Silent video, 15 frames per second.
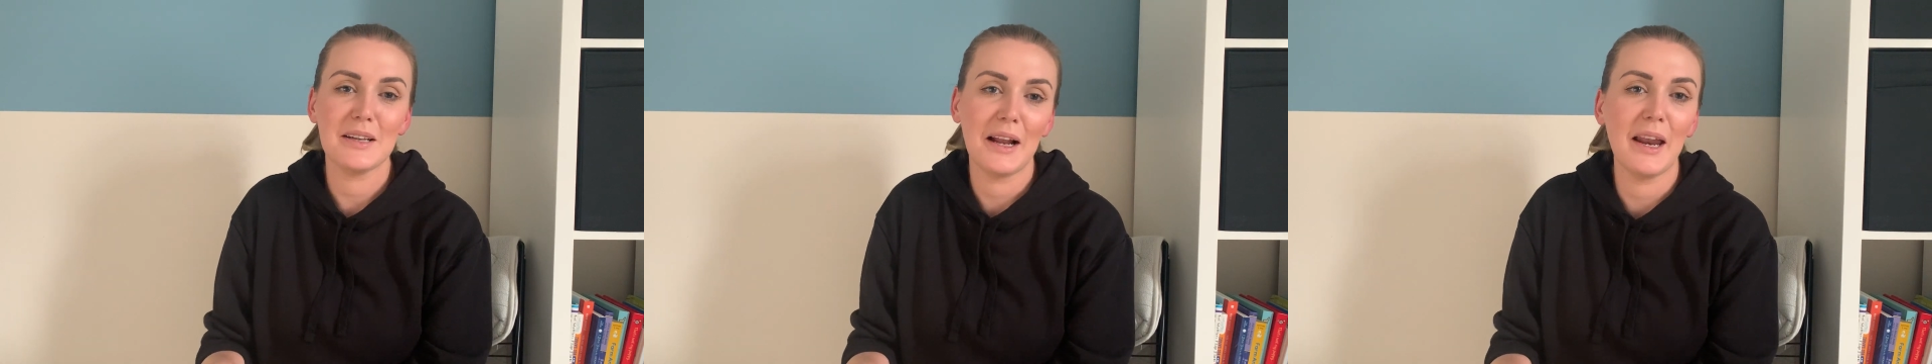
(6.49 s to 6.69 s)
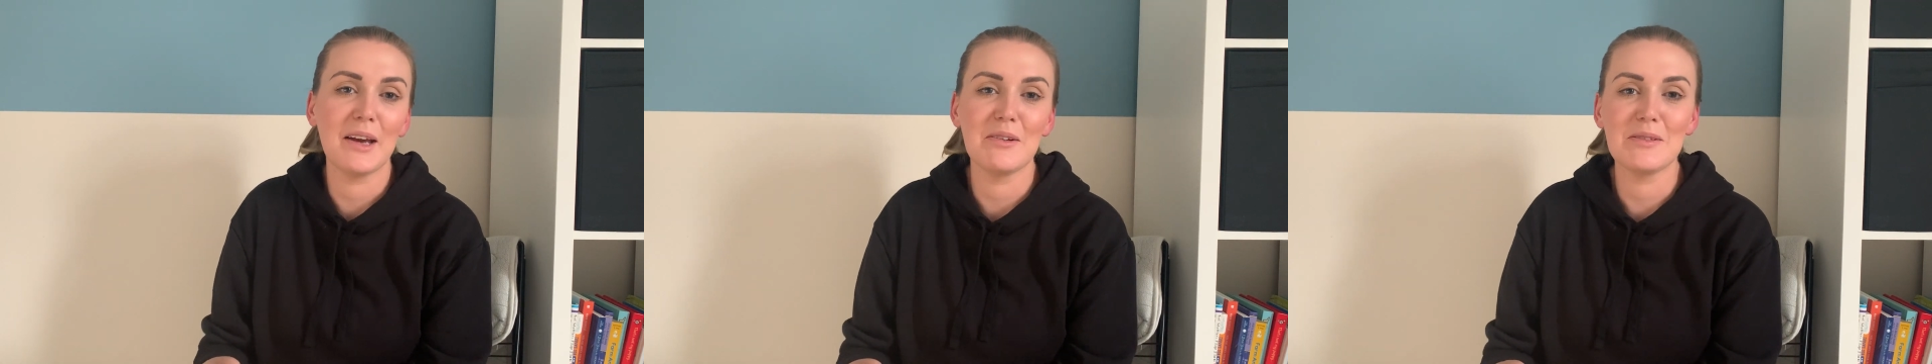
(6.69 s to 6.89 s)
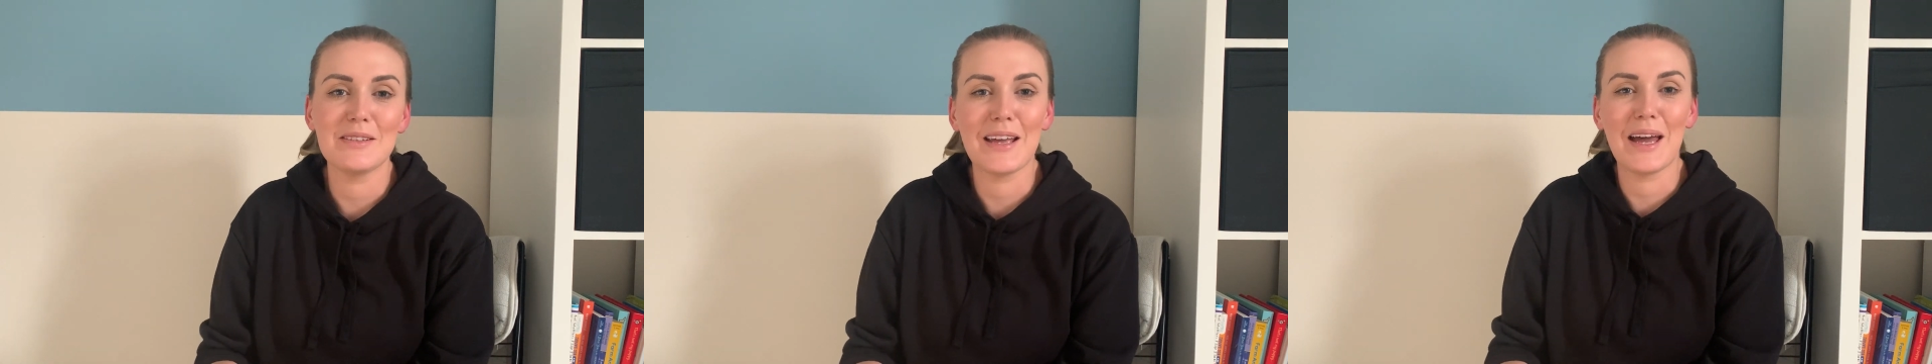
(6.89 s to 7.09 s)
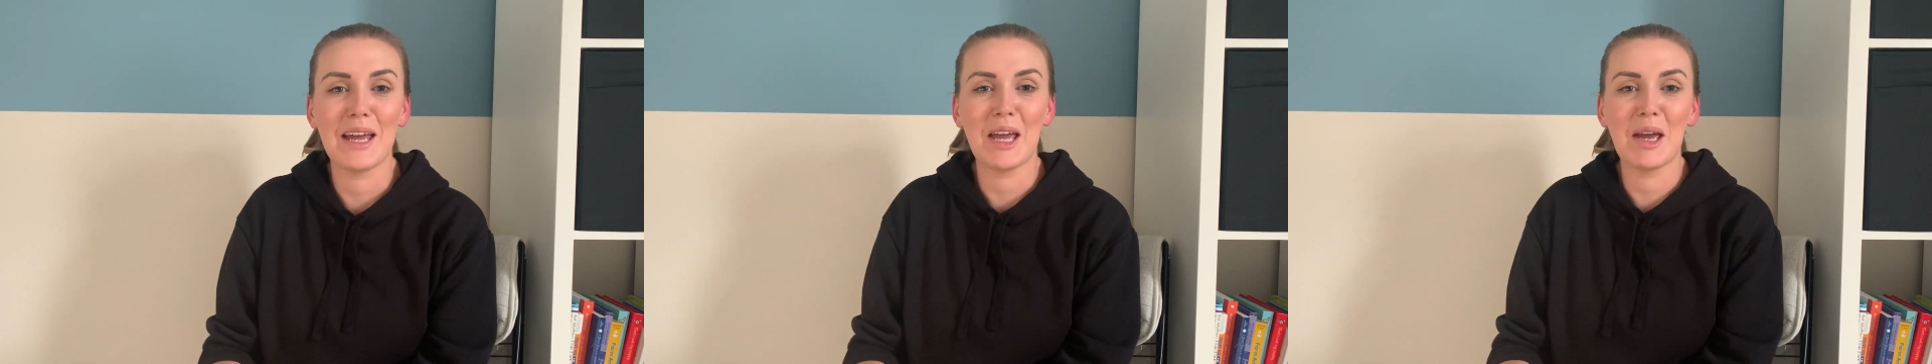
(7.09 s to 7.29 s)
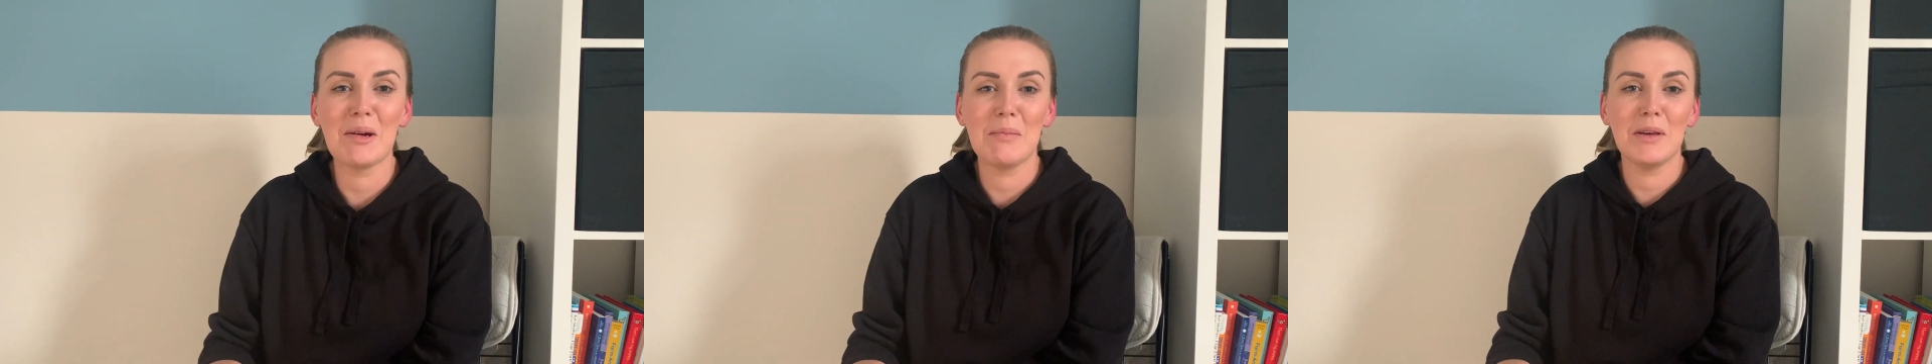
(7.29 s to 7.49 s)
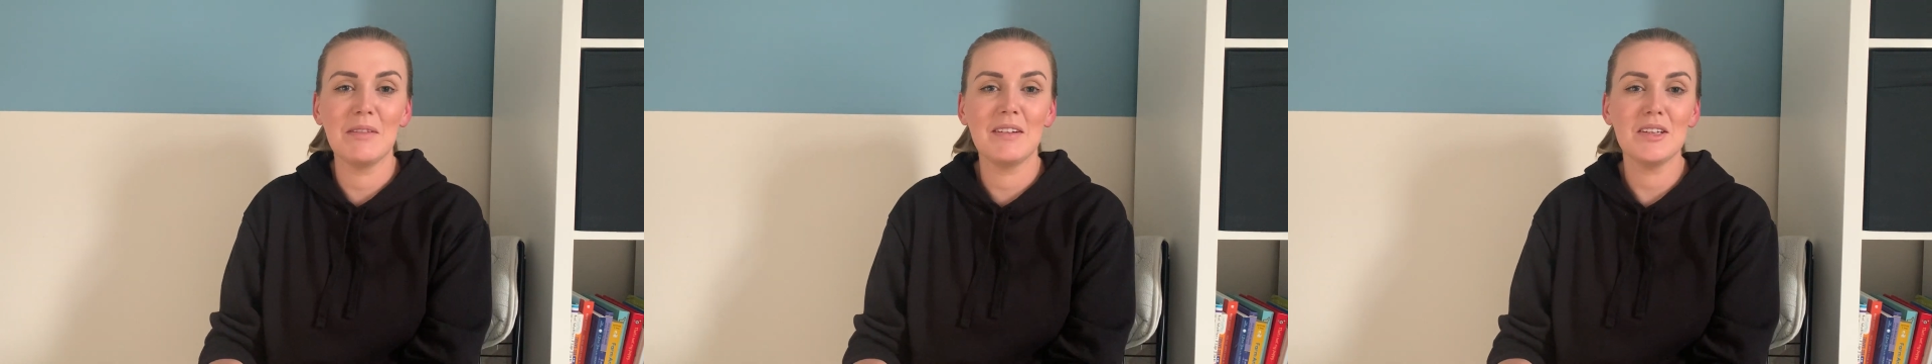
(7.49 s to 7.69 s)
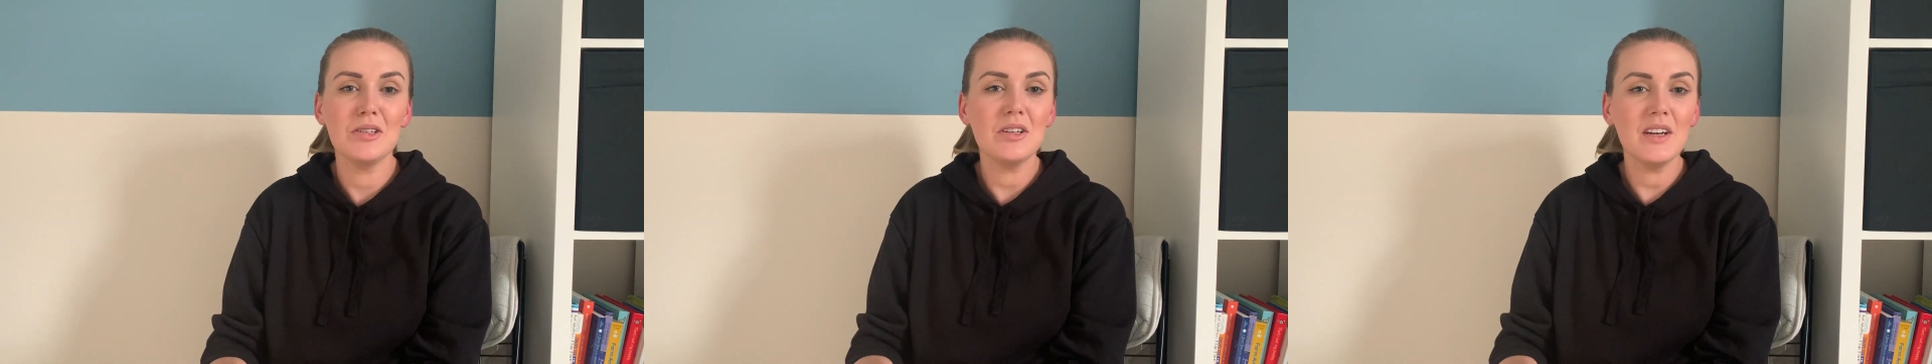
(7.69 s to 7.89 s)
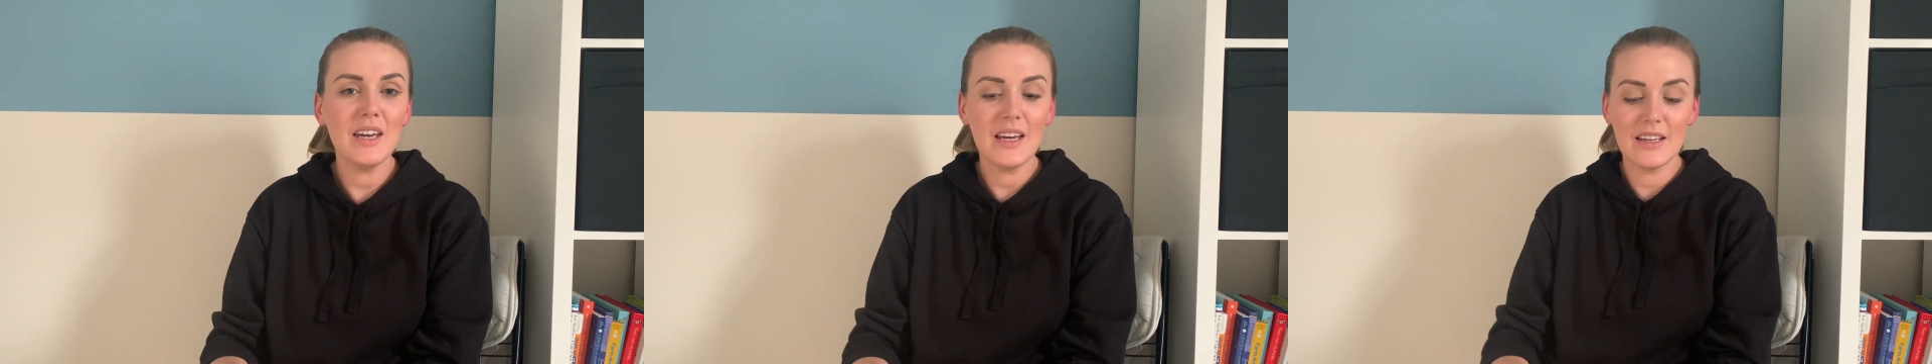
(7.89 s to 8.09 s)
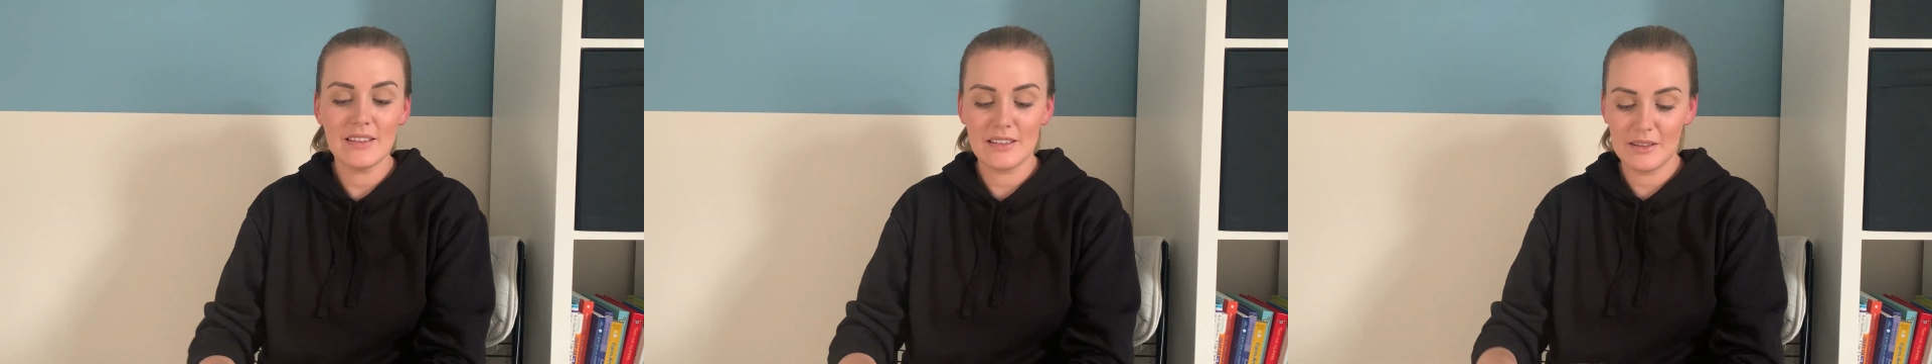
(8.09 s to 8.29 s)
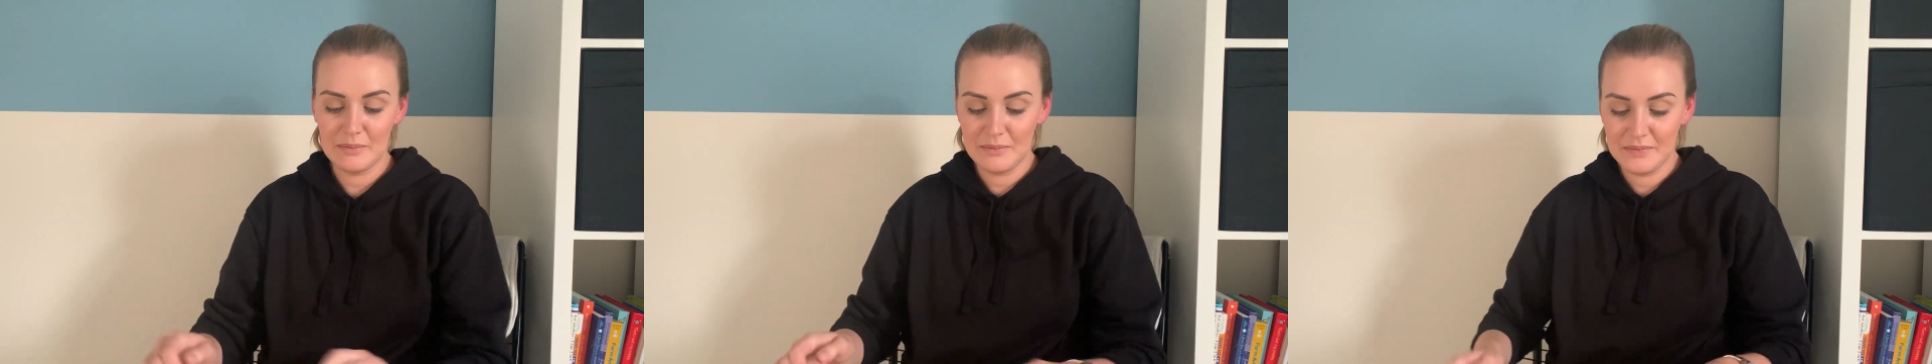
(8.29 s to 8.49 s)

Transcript: closed. I hope you enjoy it.